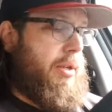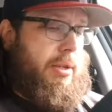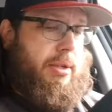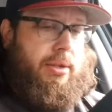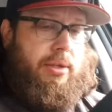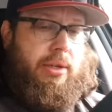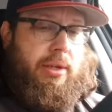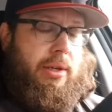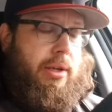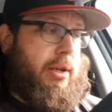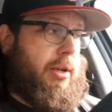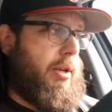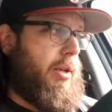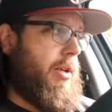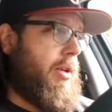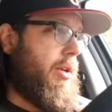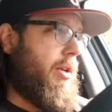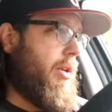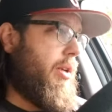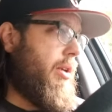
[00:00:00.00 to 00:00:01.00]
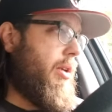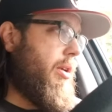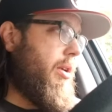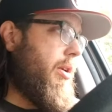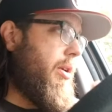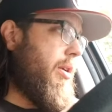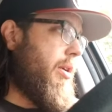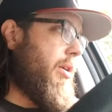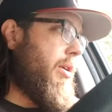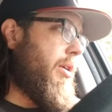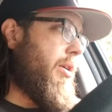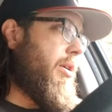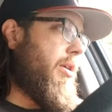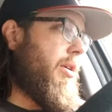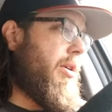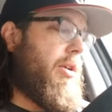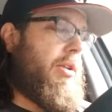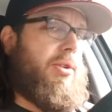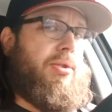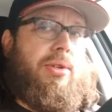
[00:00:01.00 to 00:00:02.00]
I was like,
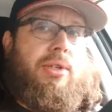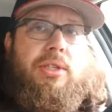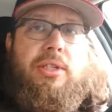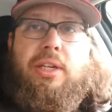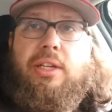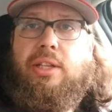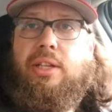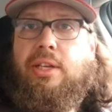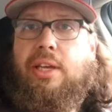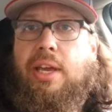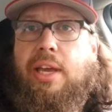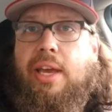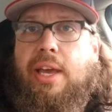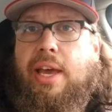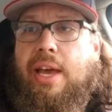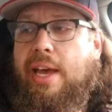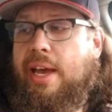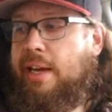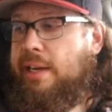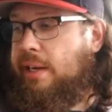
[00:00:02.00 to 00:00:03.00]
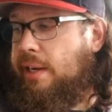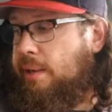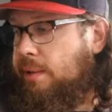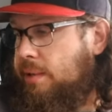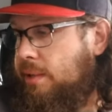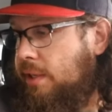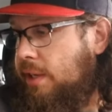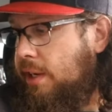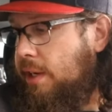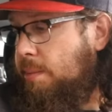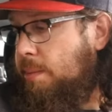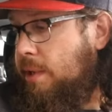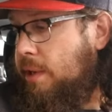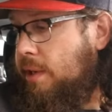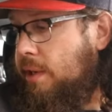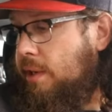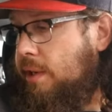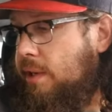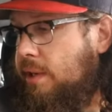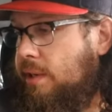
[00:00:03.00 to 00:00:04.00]
interesting looking cat outside my
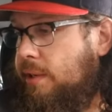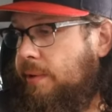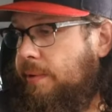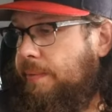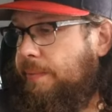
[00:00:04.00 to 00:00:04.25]
car.